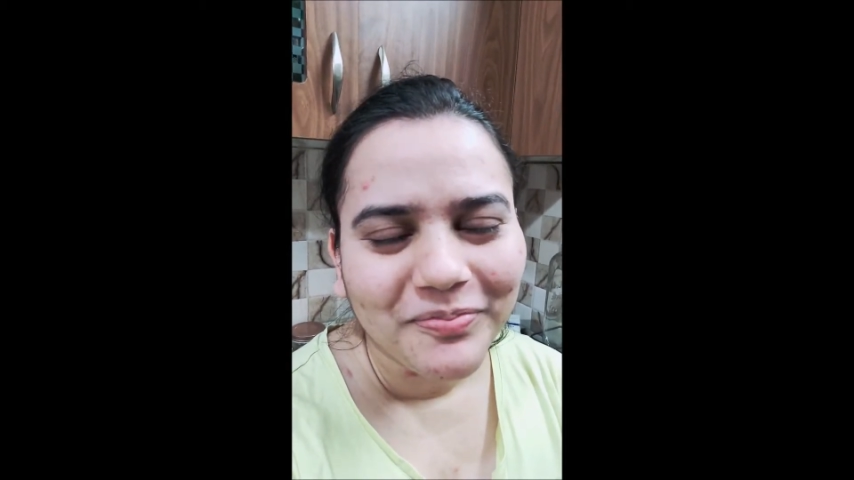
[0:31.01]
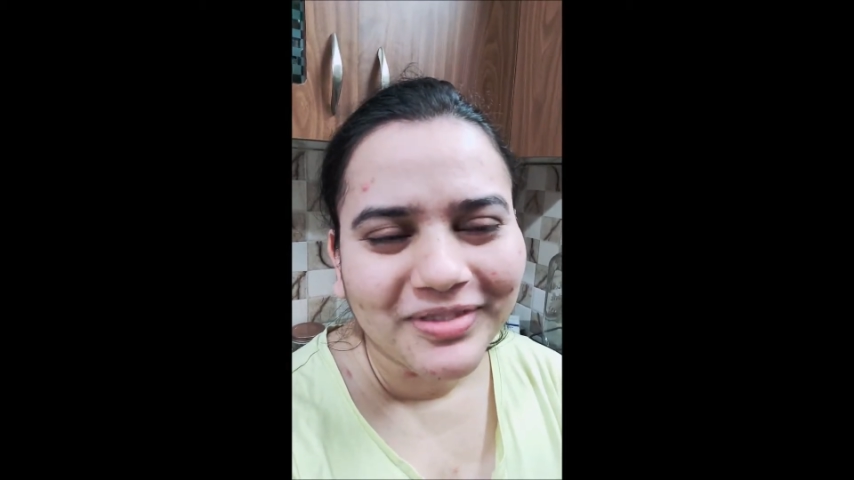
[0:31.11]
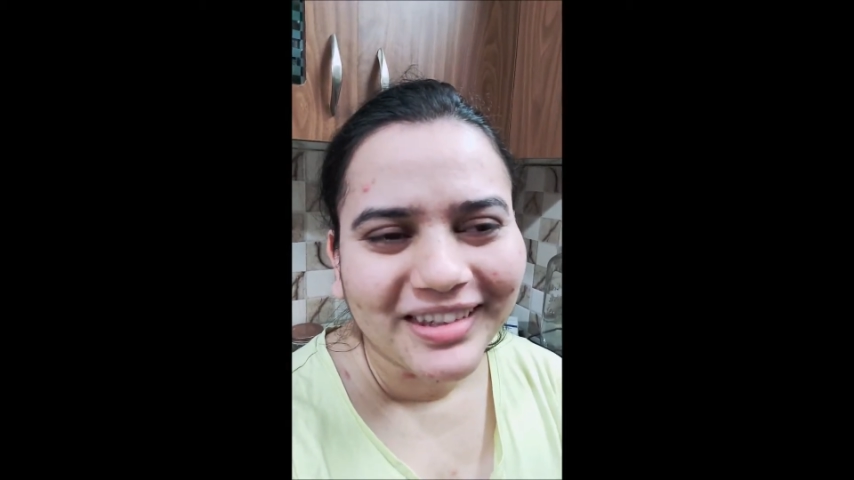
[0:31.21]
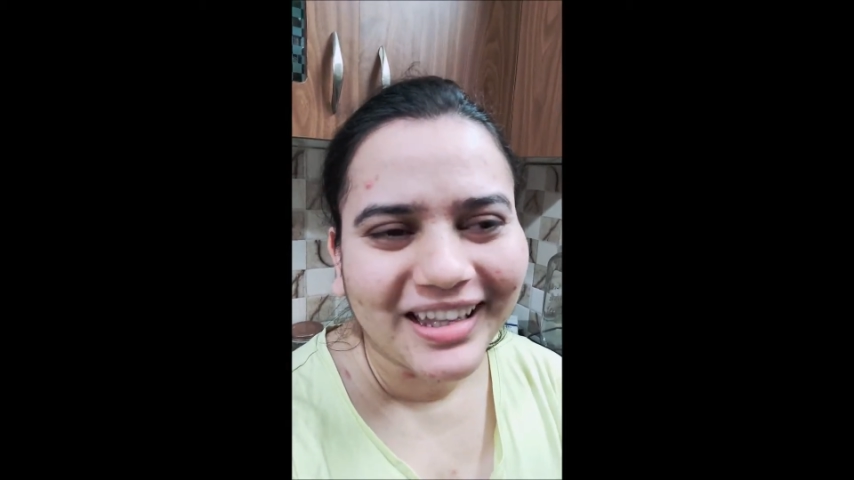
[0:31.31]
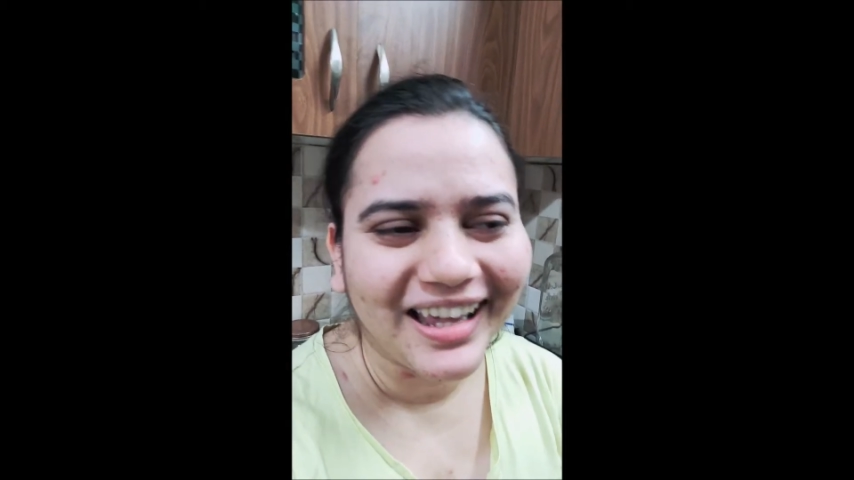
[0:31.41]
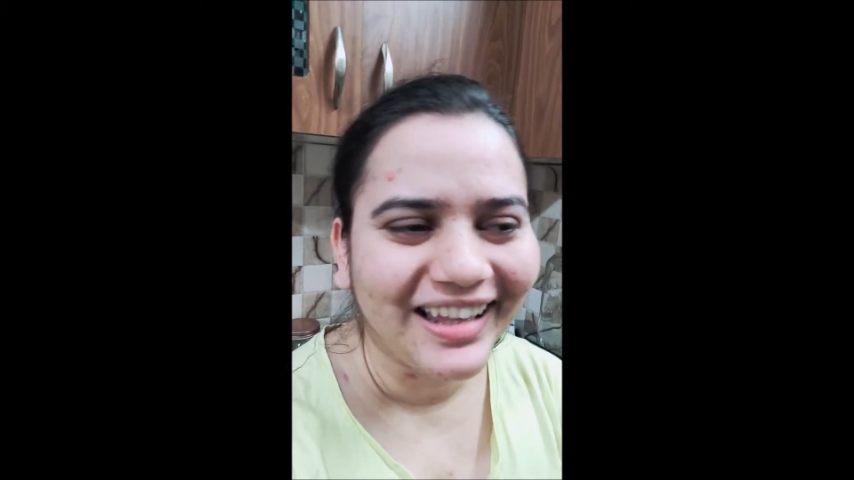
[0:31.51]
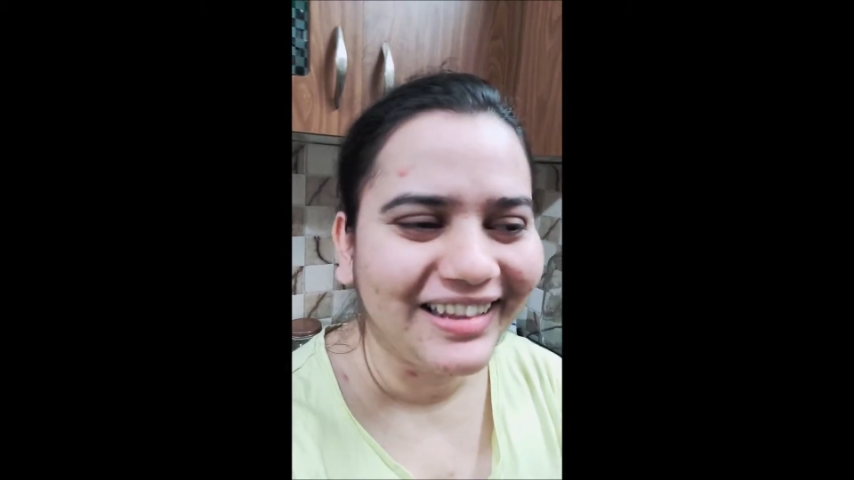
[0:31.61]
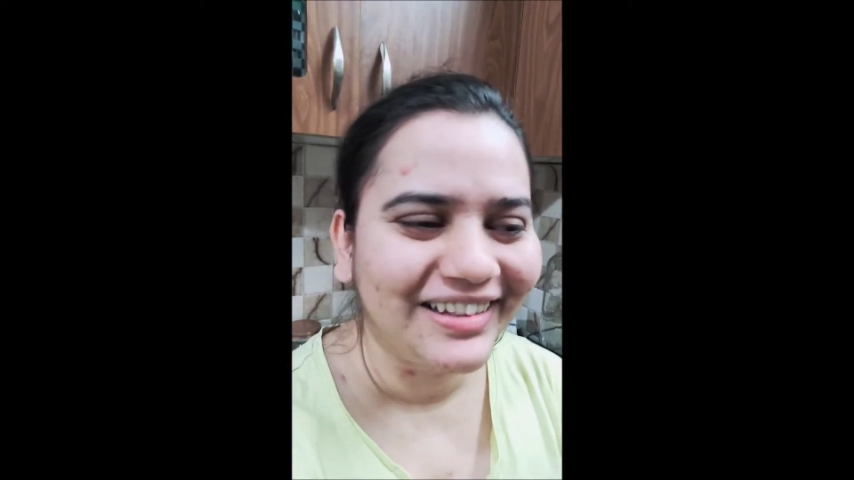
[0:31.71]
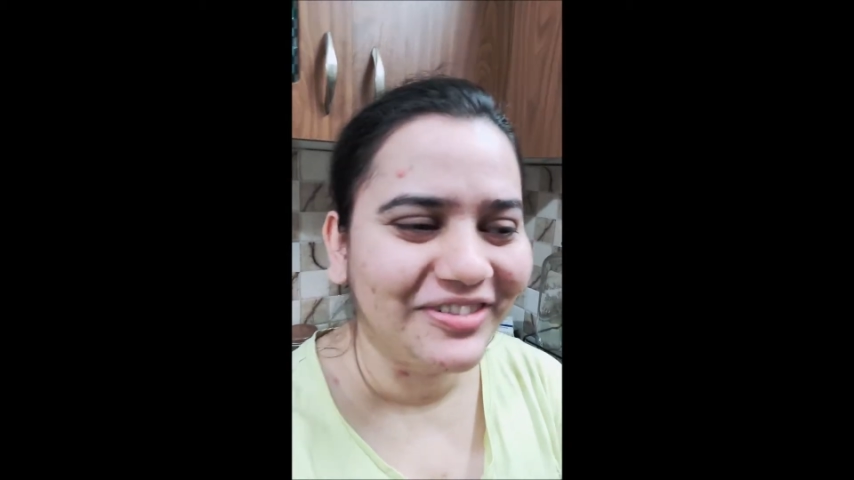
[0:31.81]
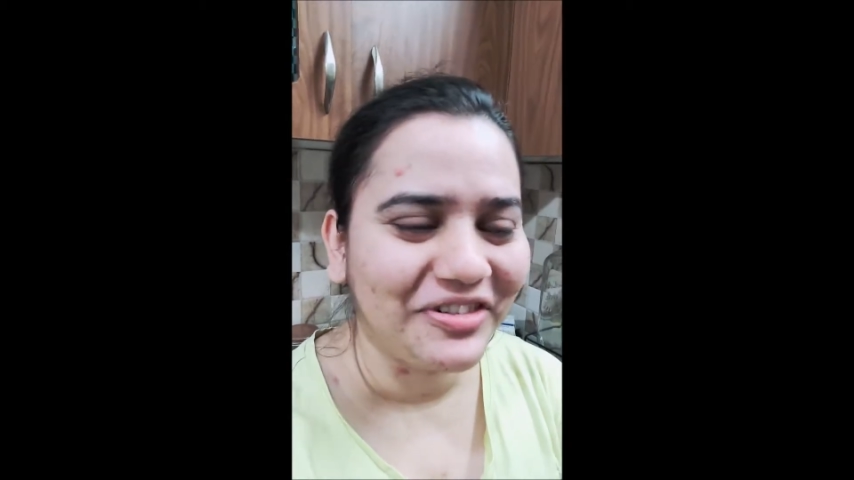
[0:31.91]
And the
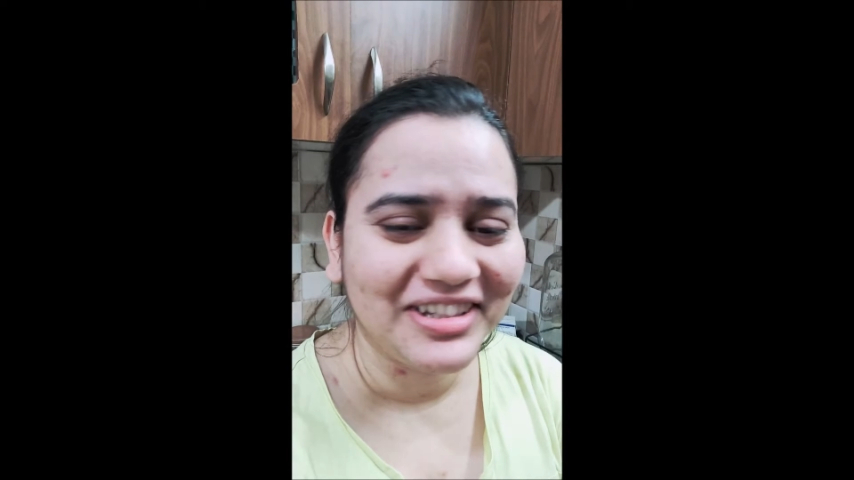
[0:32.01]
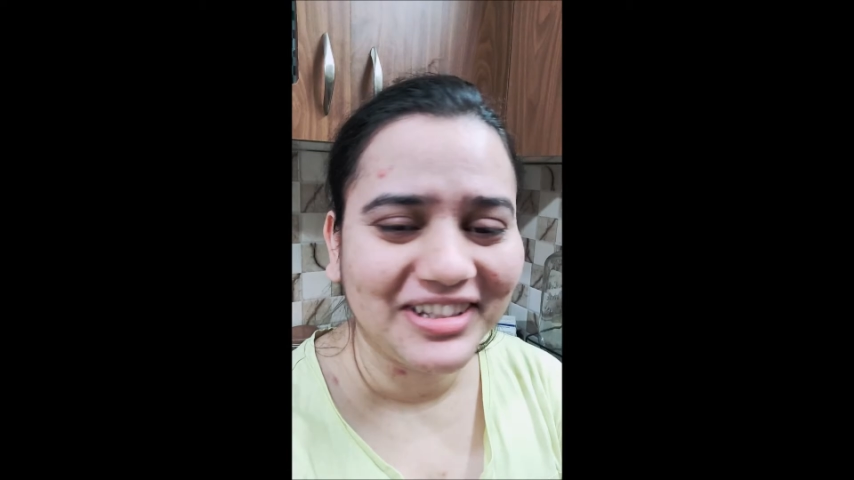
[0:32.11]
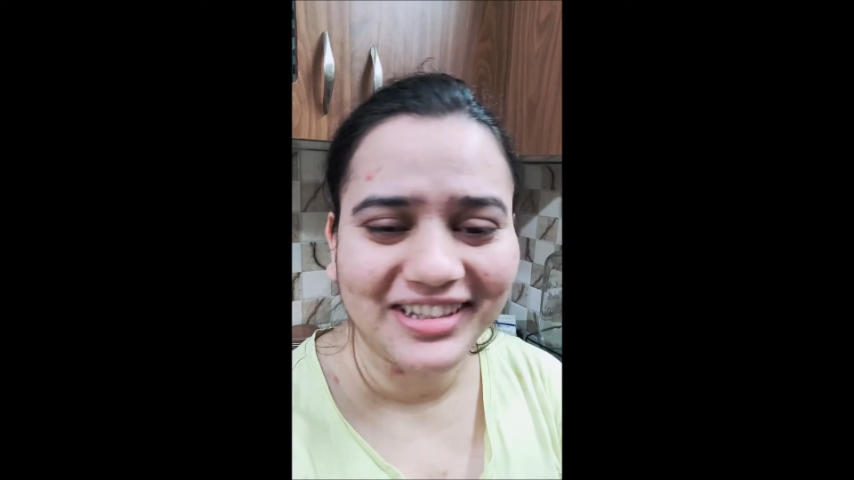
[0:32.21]
first thing,